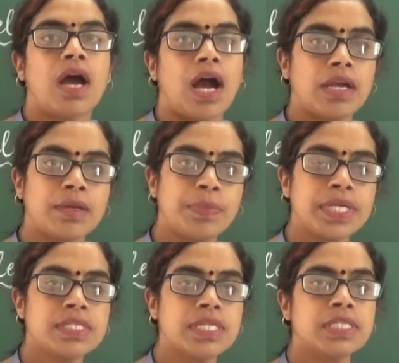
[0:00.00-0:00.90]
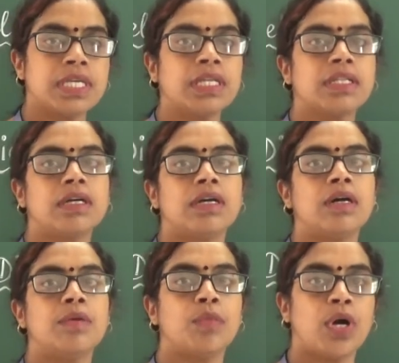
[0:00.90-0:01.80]
are representing
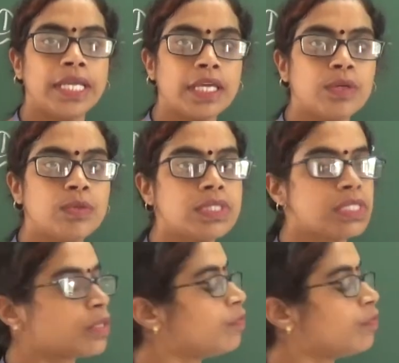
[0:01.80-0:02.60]
the molecules